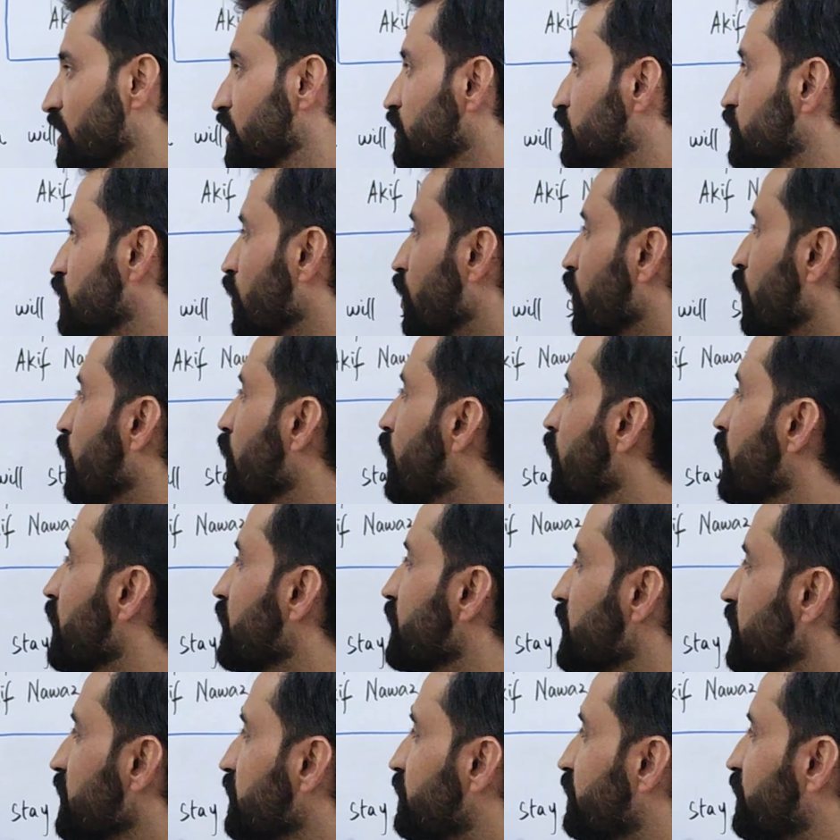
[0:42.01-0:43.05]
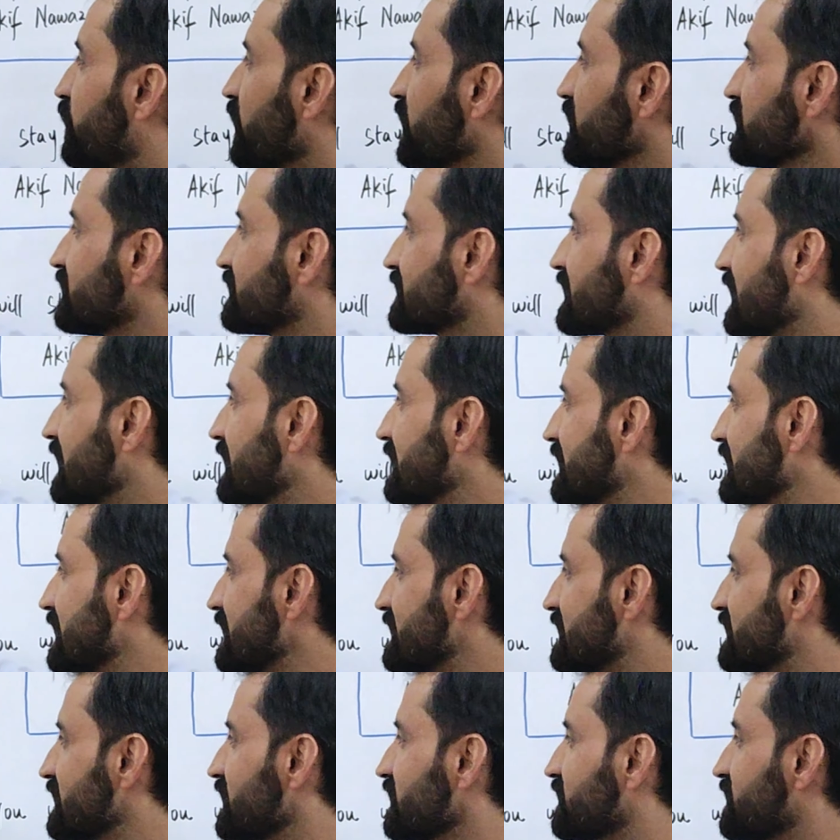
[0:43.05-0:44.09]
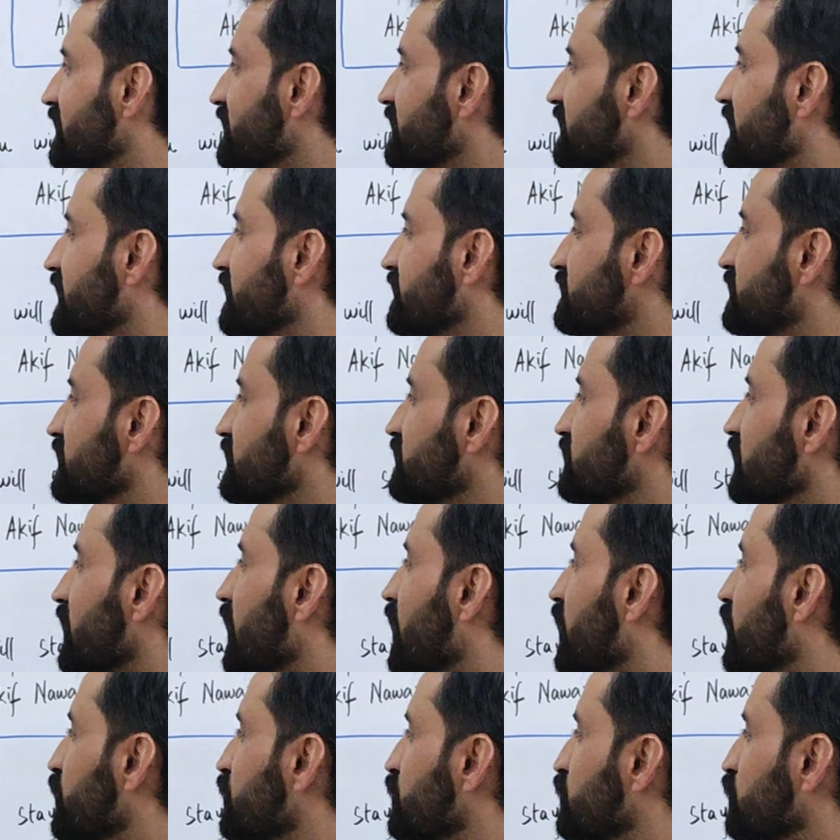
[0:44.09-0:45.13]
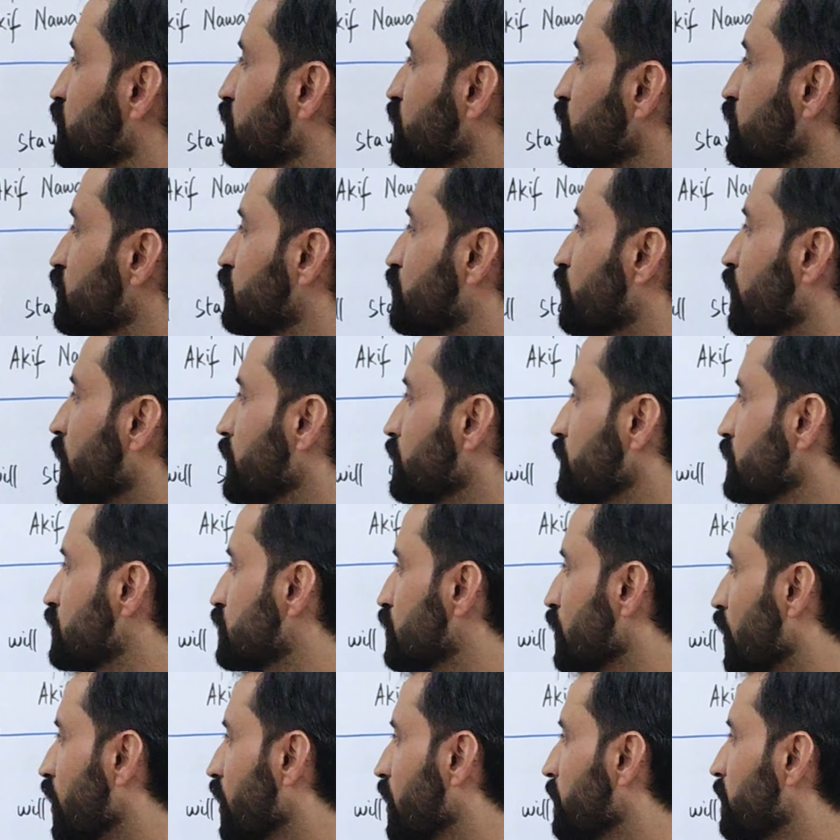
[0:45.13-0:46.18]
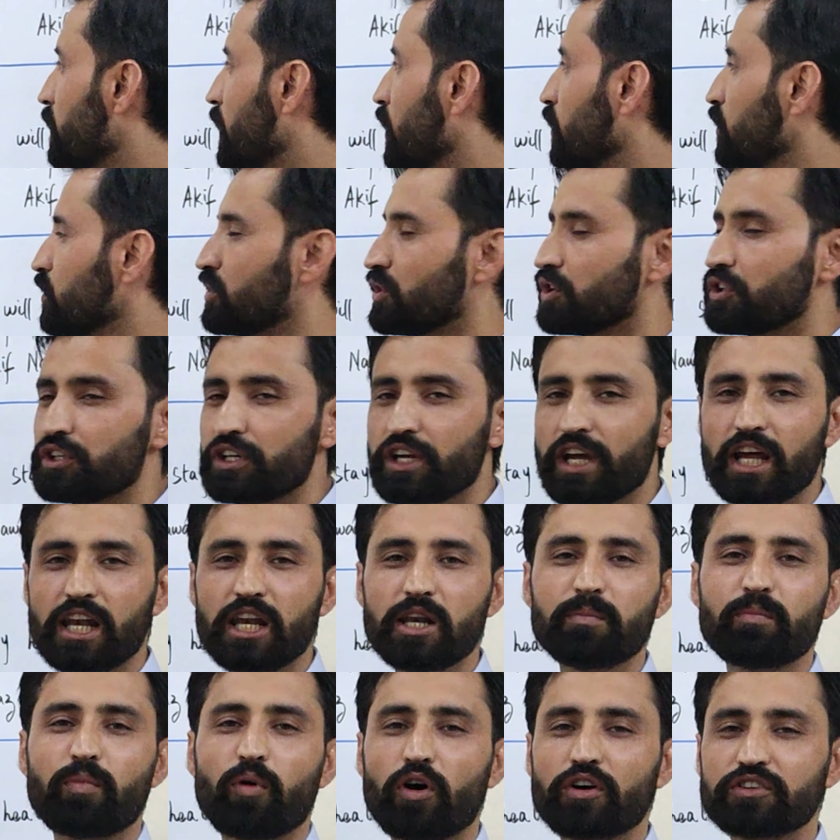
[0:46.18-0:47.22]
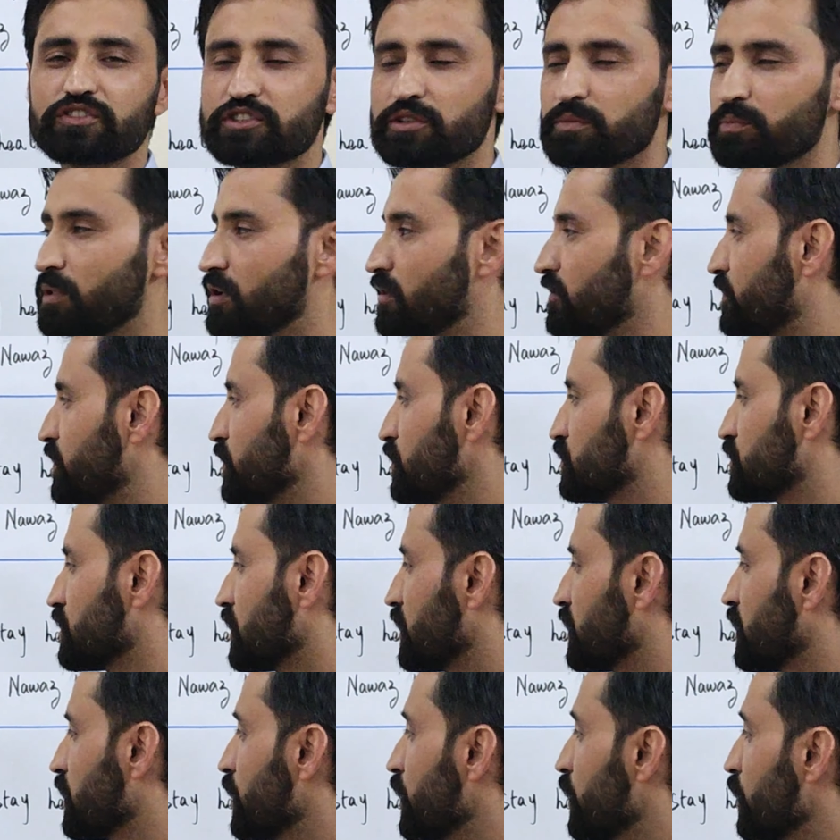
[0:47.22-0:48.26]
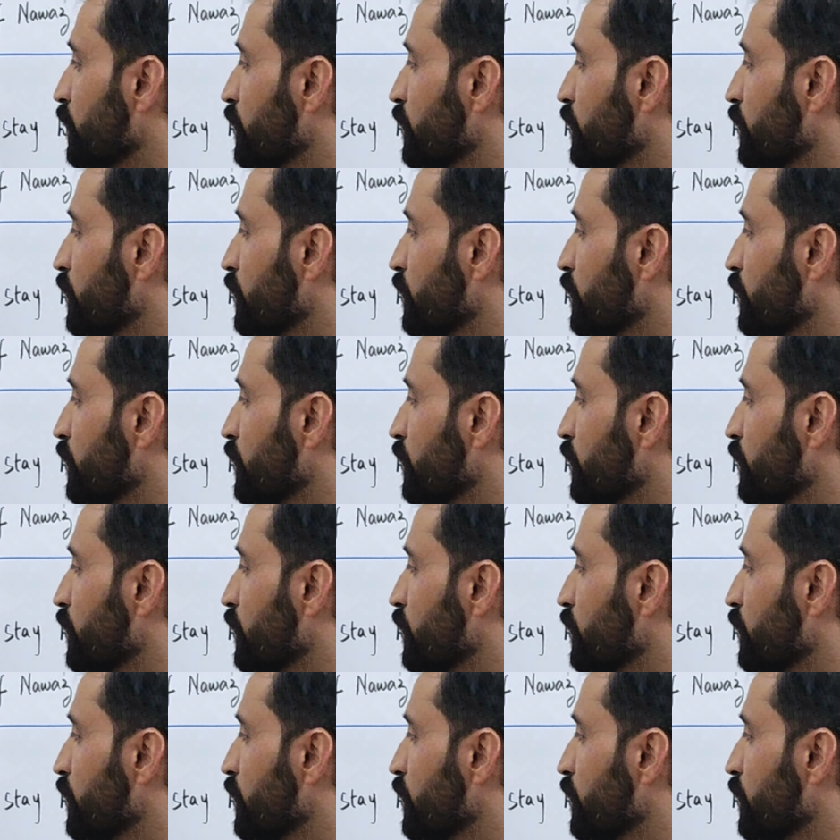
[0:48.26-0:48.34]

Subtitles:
So these first conditional sentences are used when we talk about real possible future.